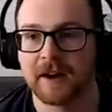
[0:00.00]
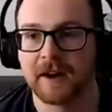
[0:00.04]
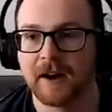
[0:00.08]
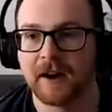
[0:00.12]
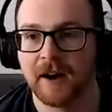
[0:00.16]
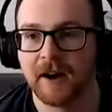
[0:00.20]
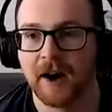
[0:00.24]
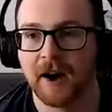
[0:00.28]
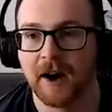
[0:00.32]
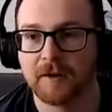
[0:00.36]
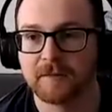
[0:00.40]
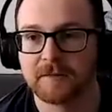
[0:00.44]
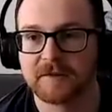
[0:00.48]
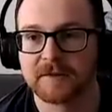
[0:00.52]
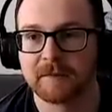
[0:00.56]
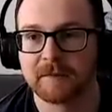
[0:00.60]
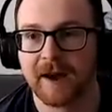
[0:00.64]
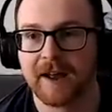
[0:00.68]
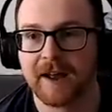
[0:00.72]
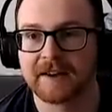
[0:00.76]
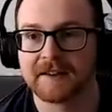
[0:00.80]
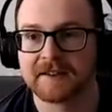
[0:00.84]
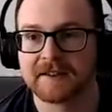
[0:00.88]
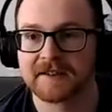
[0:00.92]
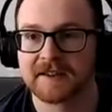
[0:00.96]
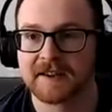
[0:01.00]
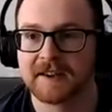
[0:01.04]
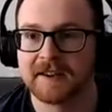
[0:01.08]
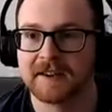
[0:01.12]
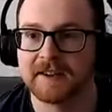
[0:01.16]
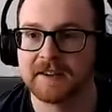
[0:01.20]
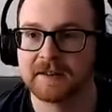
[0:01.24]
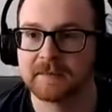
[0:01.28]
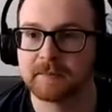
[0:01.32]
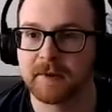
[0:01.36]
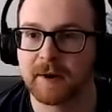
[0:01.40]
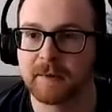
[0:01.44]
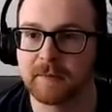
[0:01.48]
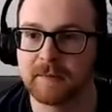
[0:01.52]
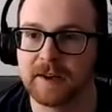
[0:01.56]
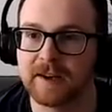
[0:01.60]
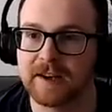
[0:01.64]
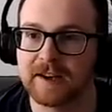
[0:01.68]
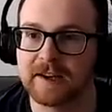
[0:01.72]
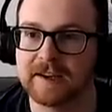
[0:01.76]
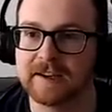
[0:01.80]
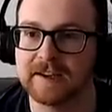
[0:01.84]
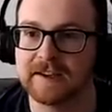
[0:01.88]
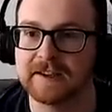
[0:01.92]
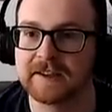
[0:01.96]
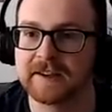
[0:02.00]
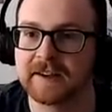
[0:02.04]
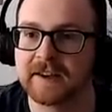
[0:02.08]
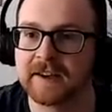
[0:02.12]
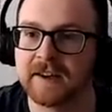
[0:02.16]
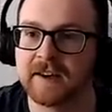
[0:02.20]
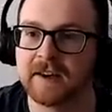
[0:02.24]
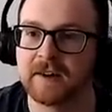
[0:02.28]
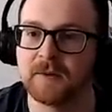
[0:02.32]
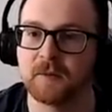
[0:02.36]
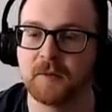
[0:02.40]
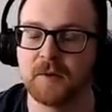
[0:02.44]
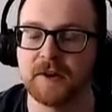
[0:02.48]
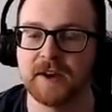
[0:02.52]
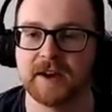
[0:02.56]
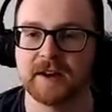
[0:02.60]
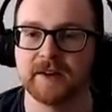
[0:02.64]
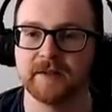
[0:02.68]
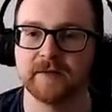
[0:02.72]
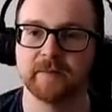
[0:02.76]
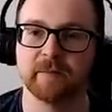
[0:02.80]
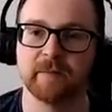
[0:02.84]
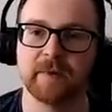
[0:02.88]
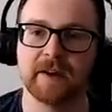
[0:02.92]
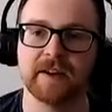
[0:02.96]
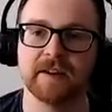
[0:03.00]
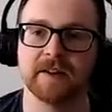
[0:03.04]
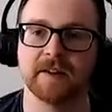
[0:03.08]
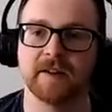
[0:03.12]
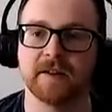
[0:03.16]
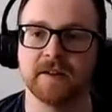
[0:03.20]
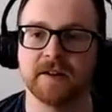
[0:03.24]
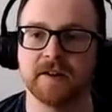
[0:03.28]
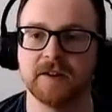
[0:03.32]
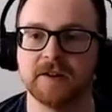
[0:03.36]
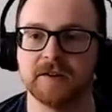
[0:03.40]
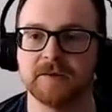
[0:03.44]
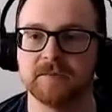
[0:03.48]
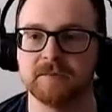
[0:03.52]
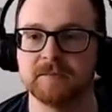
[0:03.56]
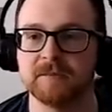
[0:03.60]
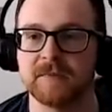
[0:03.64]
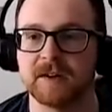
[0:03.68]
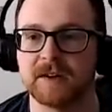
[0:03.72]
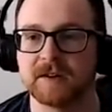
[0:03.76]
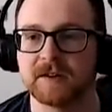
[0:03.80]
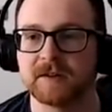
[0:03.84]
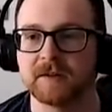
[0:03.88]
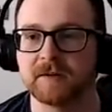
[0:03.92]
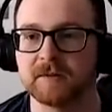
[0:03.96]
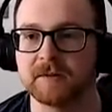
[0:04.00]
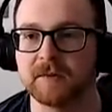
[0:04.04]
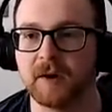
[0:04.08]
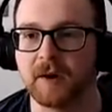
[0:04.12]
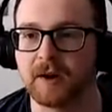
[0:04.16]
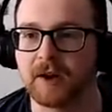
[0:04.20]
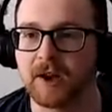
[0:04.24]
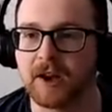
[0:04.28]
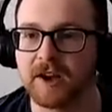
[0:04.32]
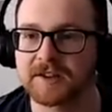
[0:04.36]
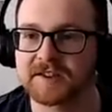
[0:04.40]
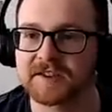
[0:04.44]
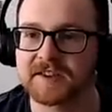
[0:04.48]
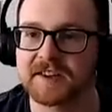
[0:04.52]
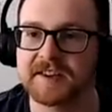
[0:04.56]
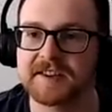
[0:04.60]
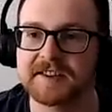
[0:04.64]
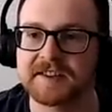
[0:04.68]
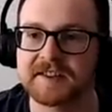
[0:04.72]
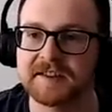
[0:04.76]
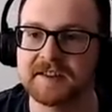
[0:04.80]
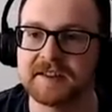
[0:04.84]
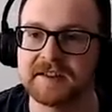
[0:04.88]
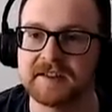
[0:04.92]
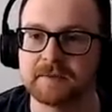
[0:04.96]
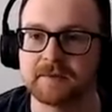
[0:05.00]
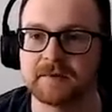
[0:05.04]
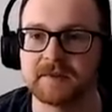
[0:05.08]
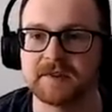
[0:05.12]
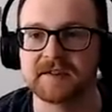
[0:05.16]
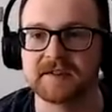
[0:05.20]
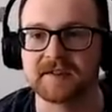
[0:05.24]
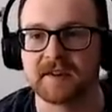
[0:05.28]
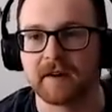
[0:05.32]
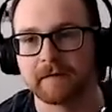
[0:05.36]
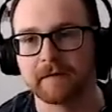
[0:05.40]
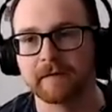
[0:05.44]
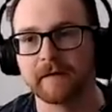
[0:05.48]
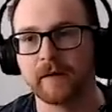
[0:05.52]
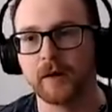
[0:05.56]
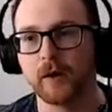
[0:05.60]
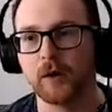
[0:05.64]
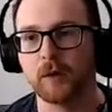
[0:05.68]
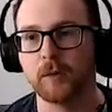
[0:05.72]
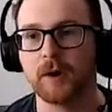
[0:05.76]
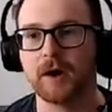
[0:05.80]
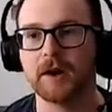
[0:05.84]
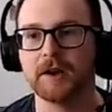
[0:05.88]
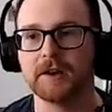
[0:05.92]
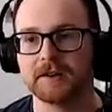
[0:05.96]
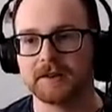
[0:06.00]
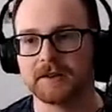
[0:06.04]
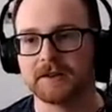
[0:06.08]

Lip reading: home to Palace in the Premier League. We have beaten them, last season was 4-1